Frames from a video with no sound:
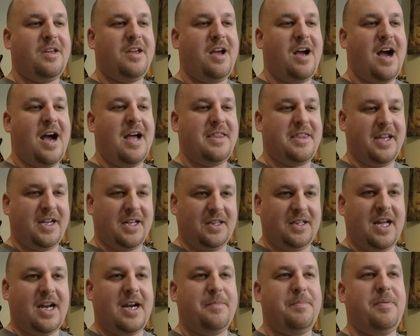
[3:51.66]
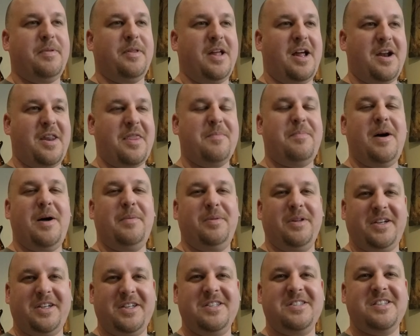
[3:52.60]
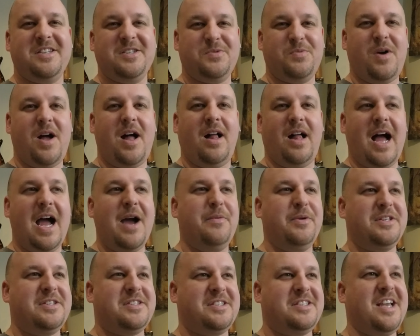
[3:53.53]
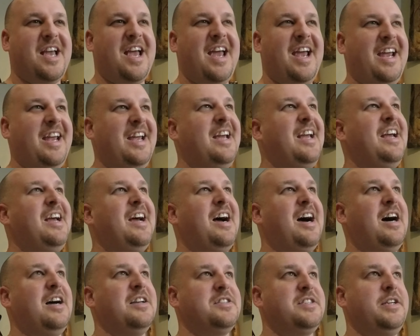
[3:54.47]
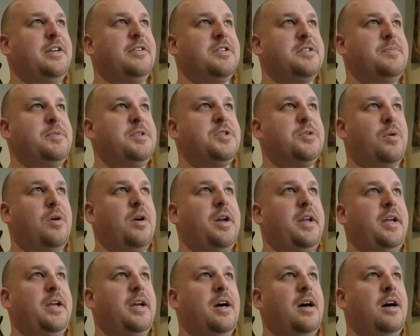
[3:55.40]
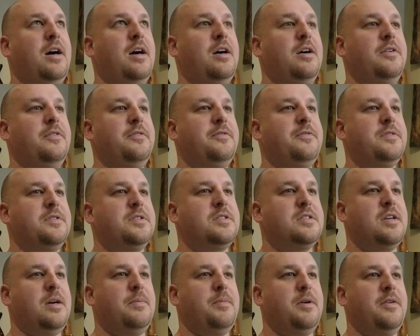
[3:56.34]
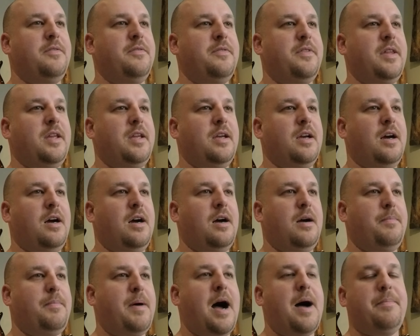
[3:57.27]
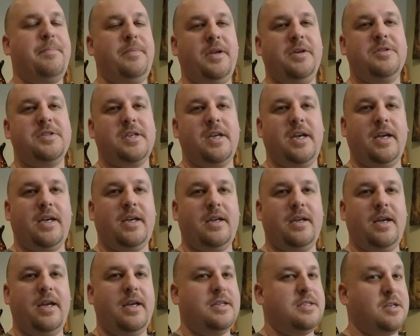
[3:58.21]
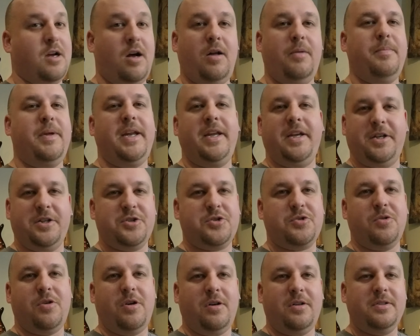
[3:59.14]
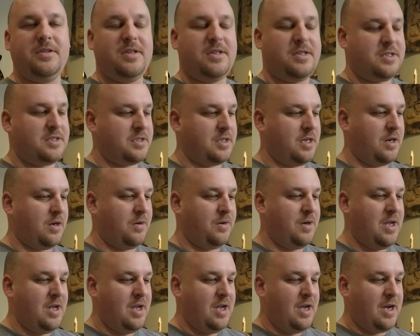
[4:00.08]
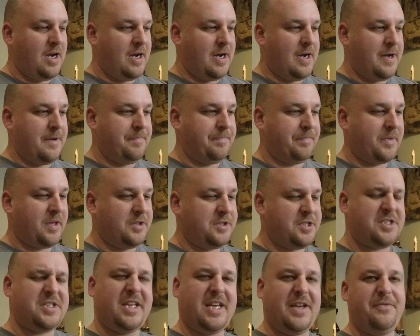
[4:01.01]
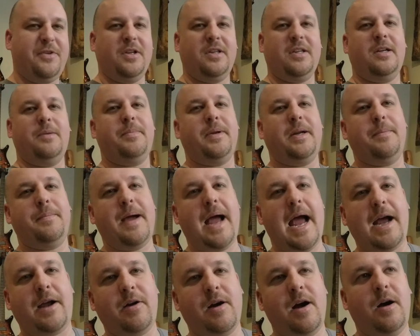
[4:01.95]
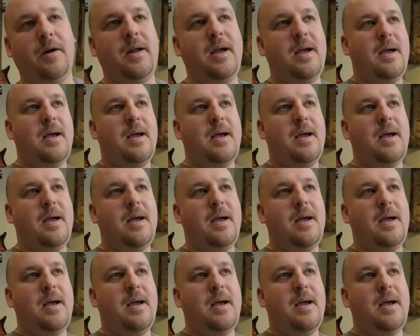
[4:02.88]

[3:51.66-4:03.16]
I think a lot of the public is as well. I would say a serious majority of some of the pop music is all MIDI controlled. So just to give you a little bit of background,